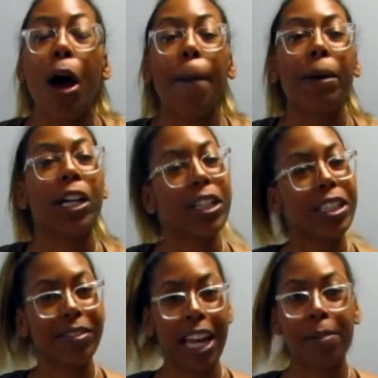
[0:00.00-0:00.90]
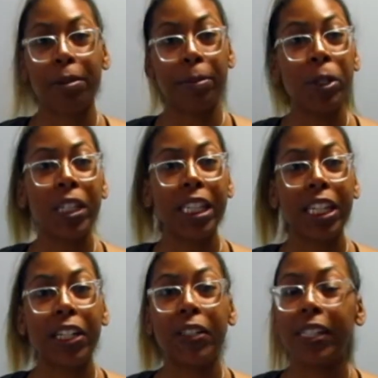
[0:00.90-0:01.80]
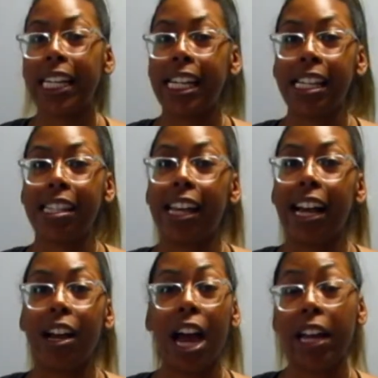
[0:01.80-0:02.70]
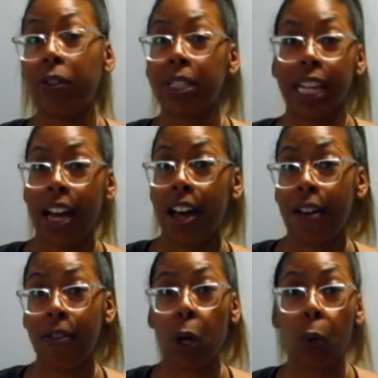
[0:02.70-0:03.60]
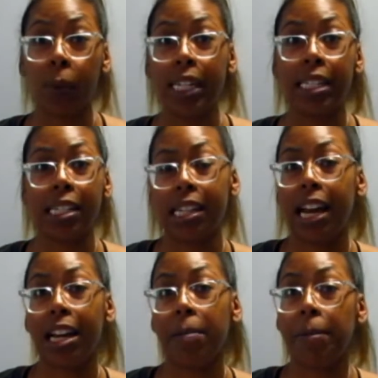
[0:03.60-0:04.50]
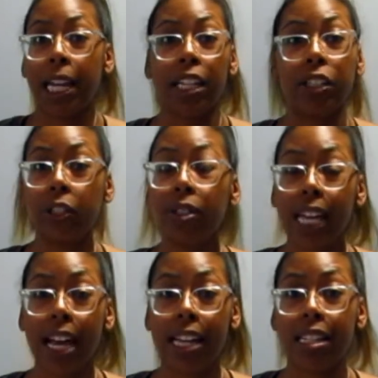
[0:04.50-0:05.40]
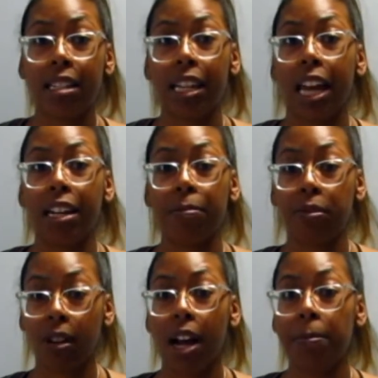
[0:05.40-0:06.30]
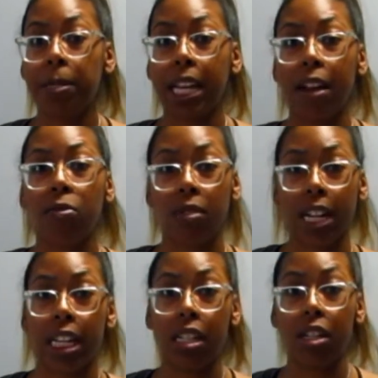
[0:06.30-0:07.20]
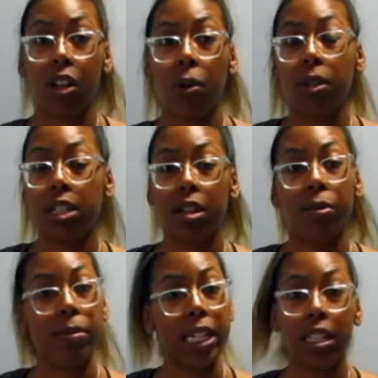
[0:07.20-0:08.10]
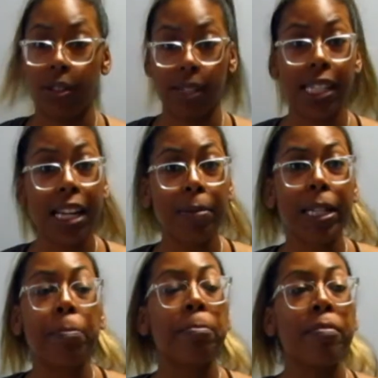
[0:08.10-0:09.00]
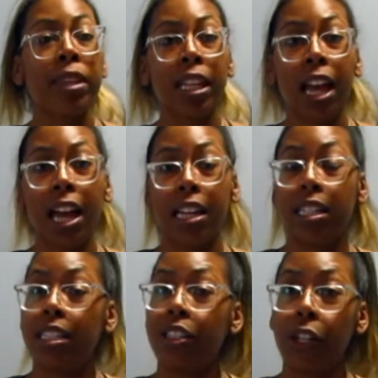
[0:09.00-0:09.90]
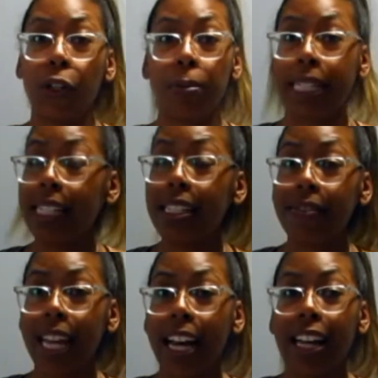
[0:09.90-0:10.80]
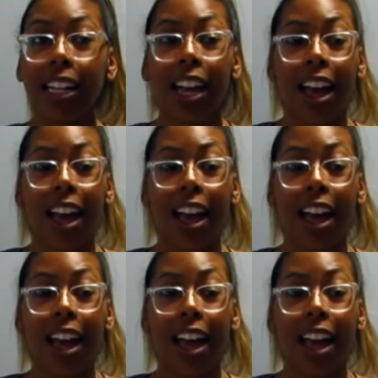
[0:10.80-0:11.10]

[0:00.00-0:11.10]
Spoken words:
Part of getting promoted though is that I only have a week to tie up any loose ends and kind of prep to get ready to go on to my new assignment. And so because of that,